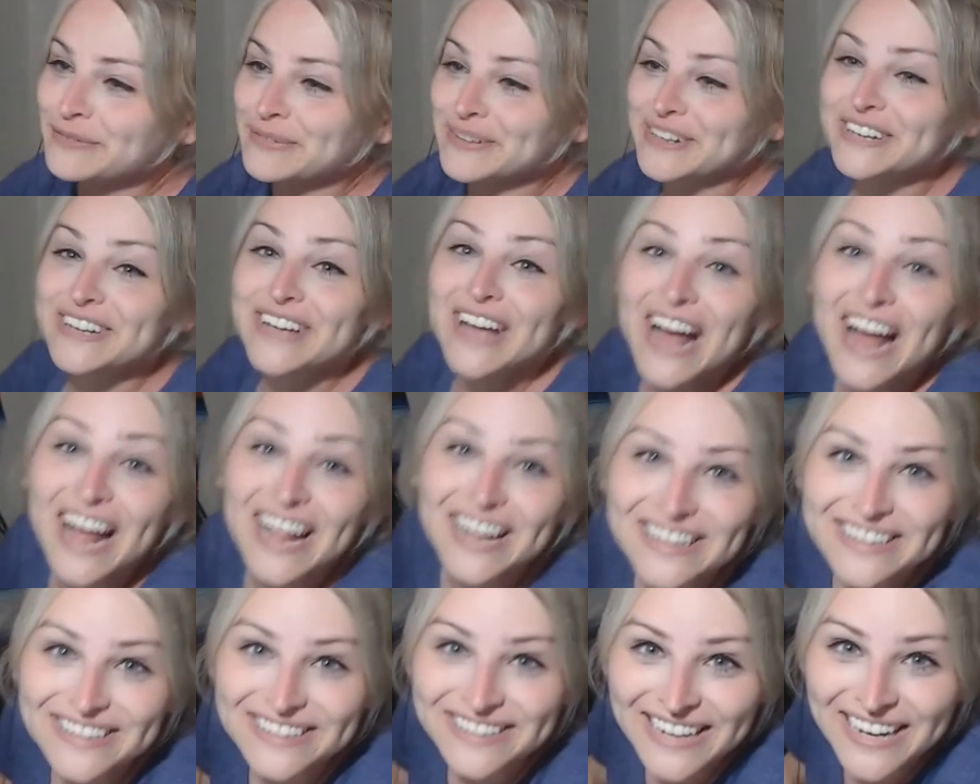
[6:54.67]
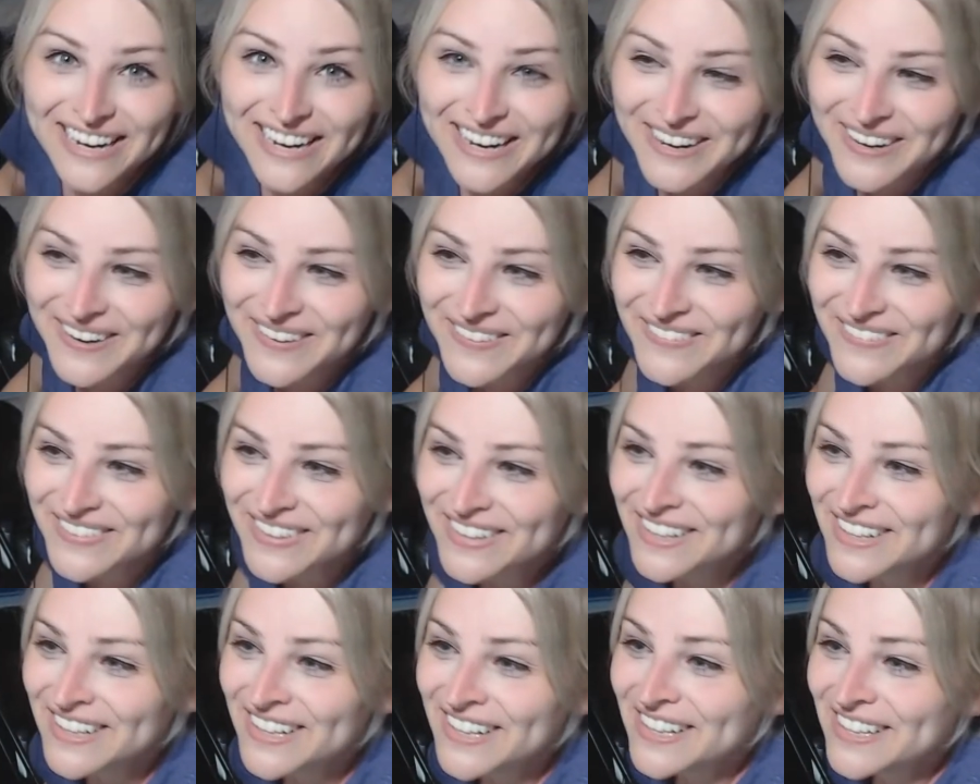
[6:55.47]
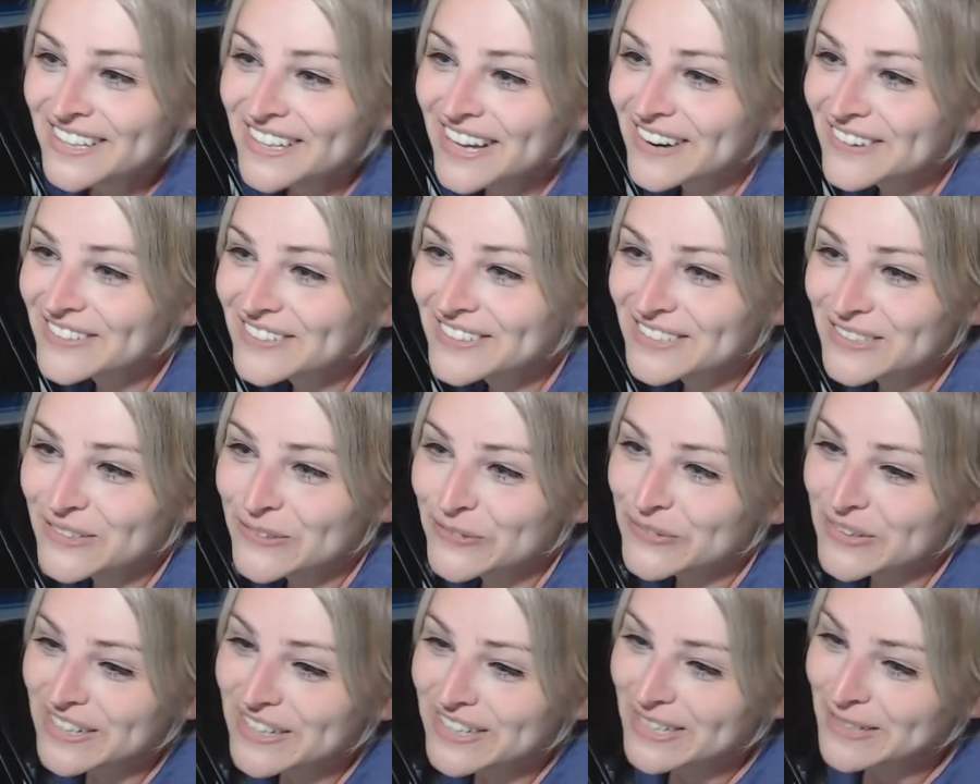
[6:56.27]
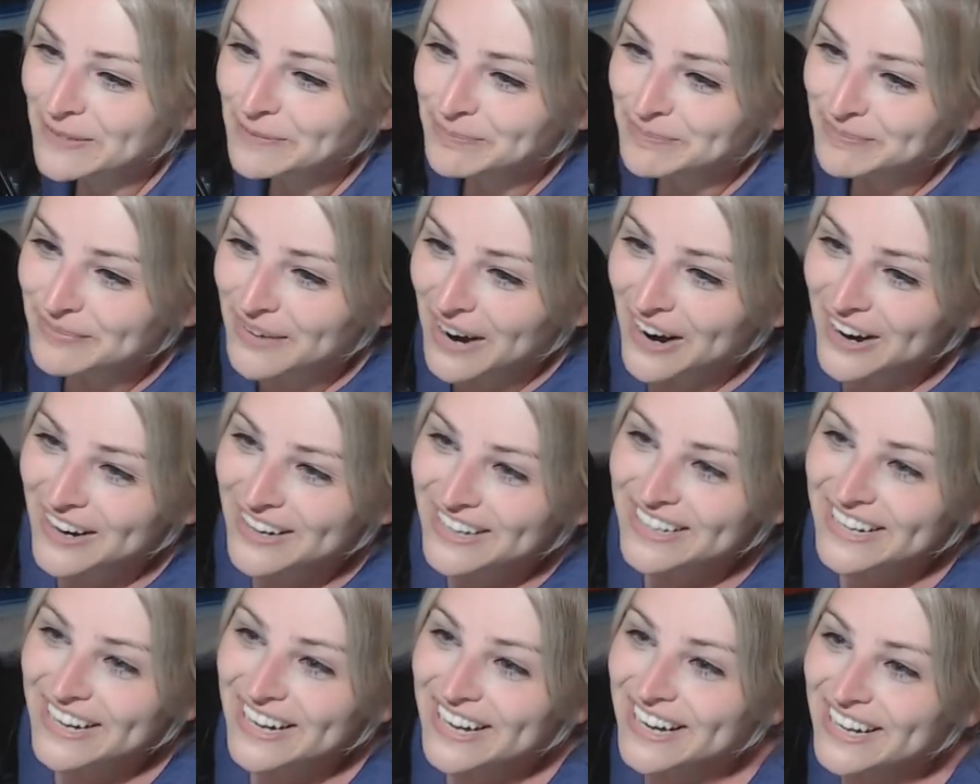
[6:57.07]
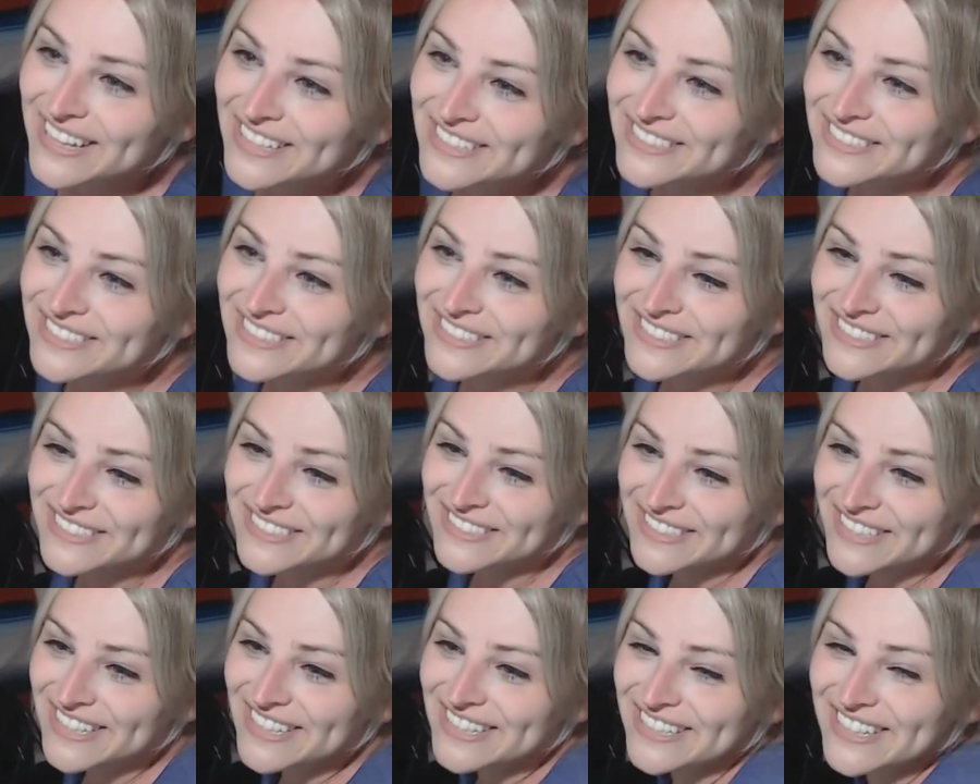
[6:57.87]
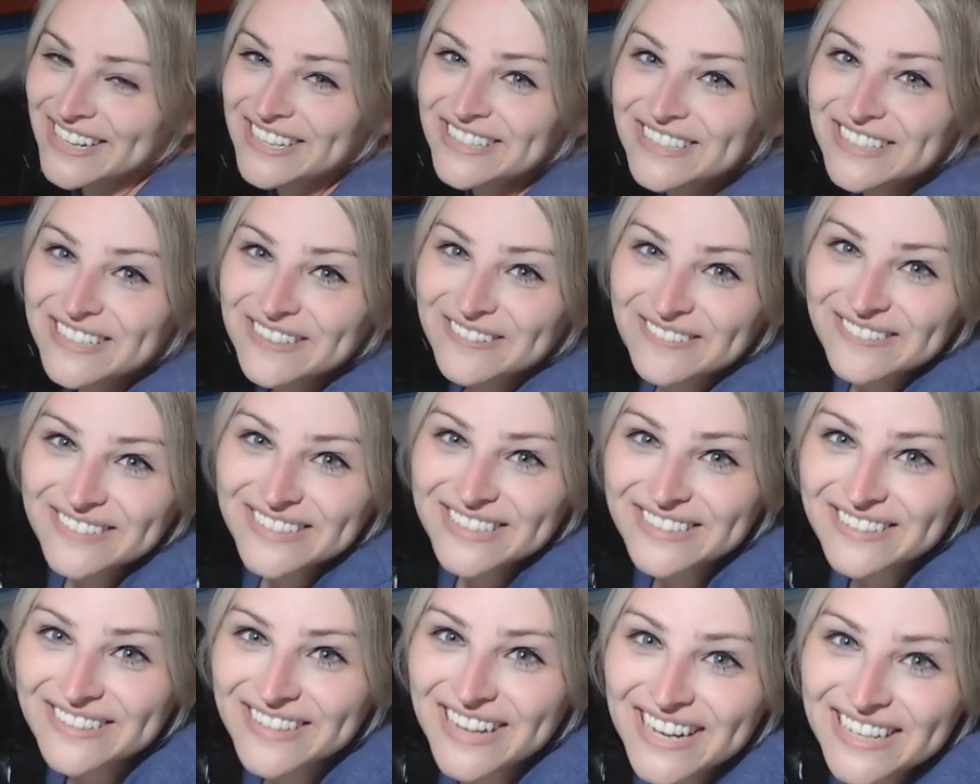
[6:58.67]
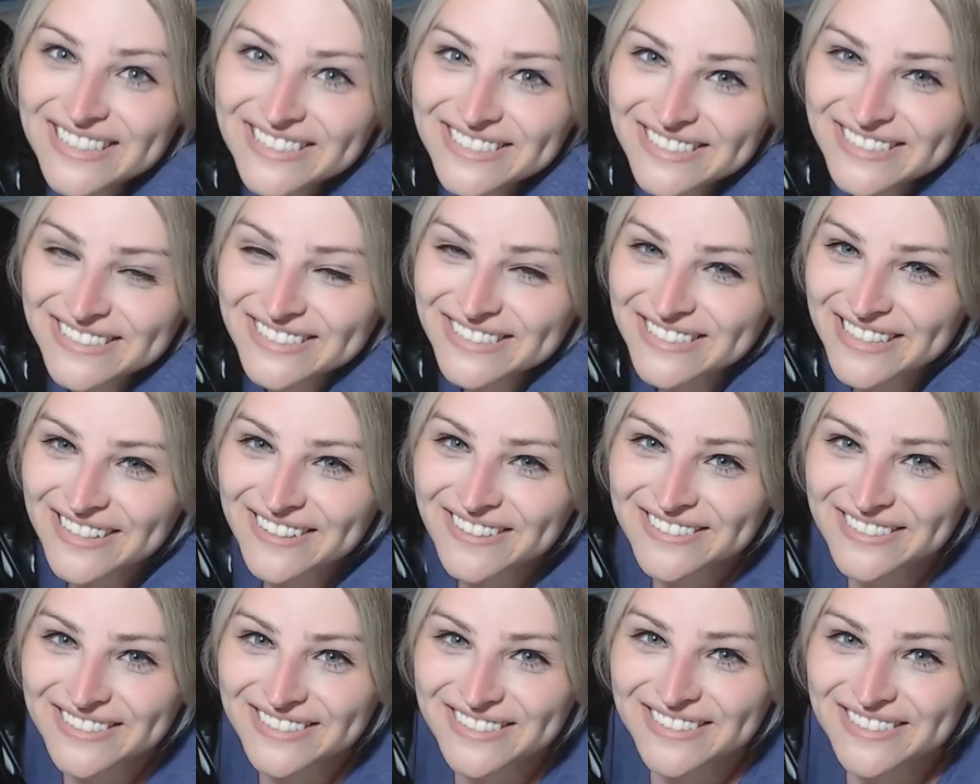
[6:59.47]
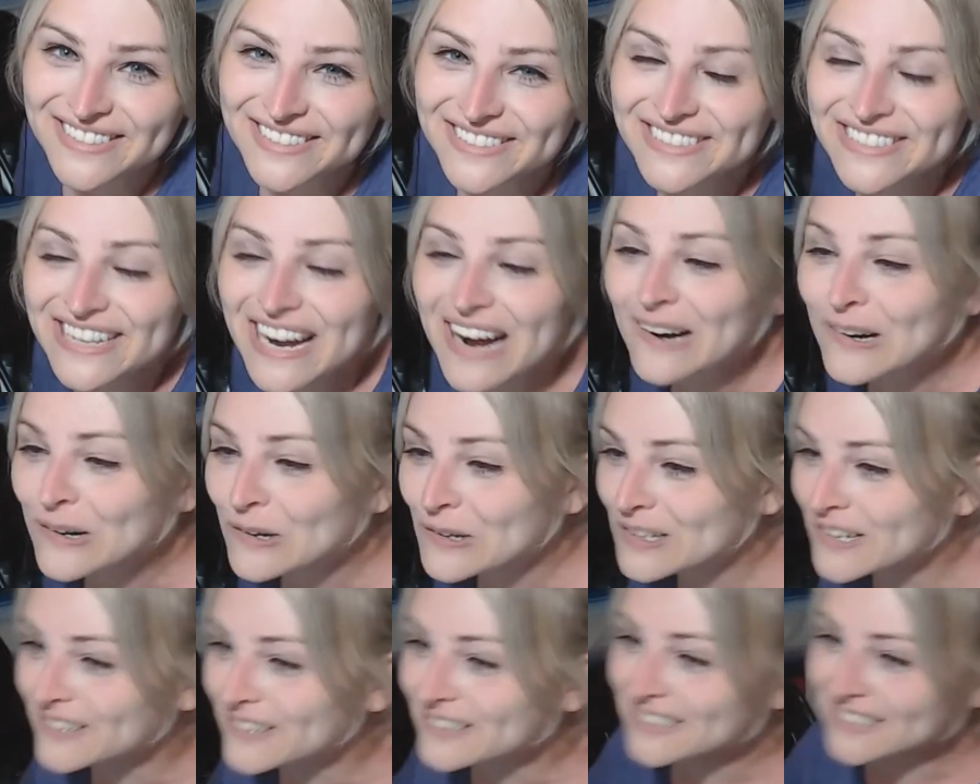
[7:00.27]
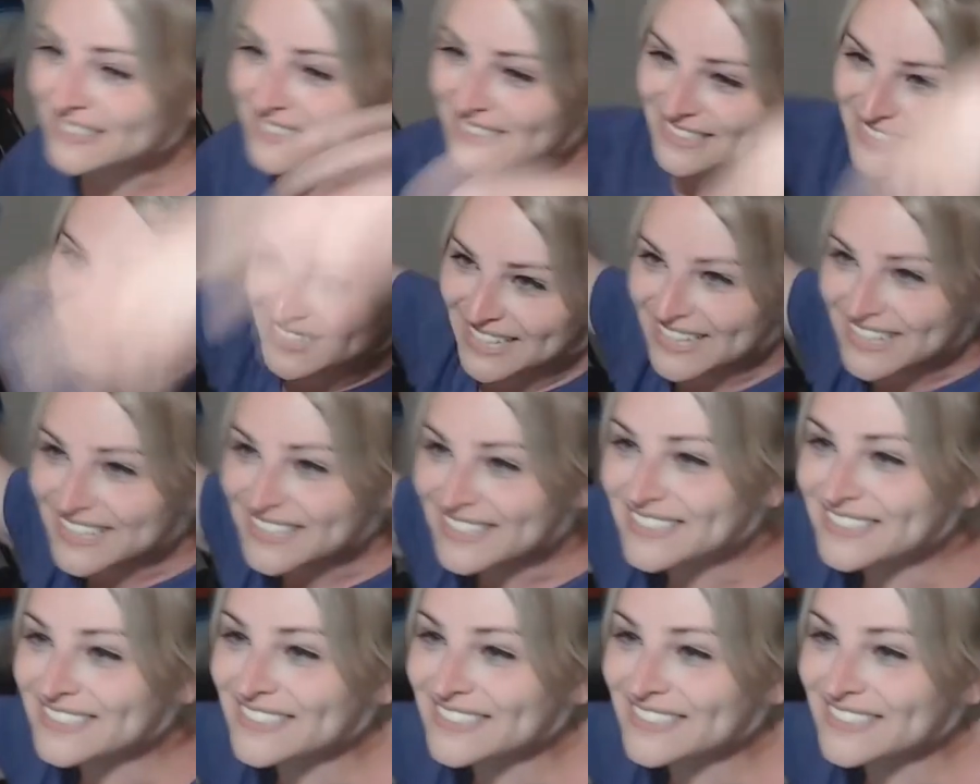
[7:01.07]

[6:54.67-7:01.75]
But goddamn, that was fucking monkaS as shit, and I didn't realize it until I was in the shower with all these titties